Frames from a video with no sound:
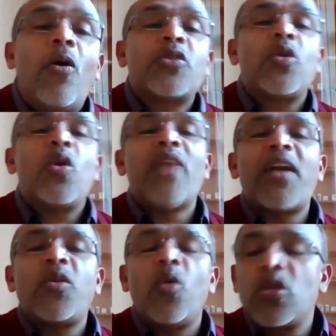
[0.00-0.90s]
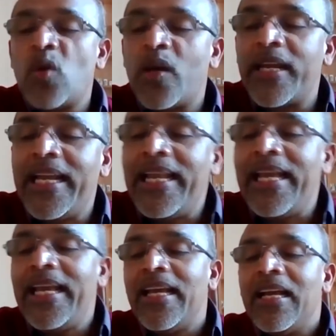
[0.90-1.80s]
Also, that also
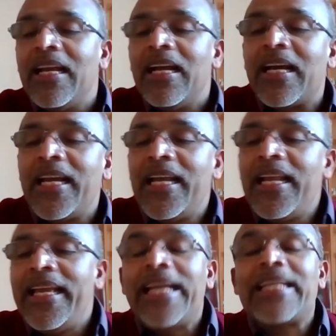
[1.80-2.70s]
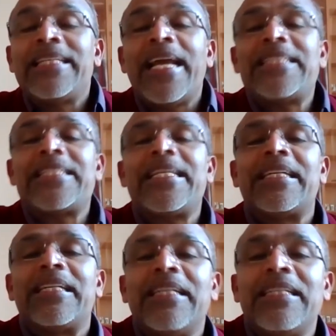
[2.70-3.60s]
really, uh, really
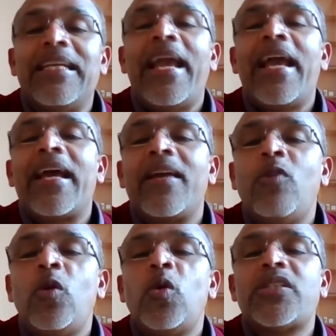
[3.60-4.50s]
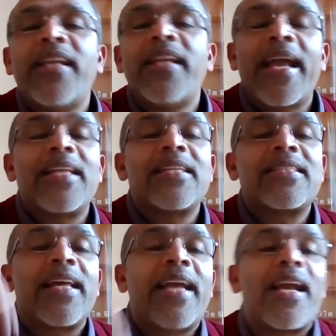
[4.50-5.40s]
ignited a revolution
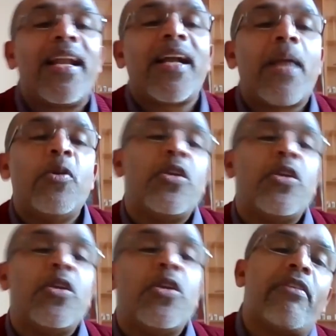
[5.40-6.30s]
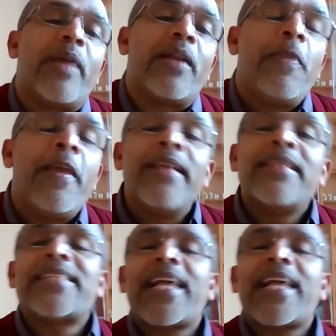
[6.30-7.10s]
against the Kerala communist government. The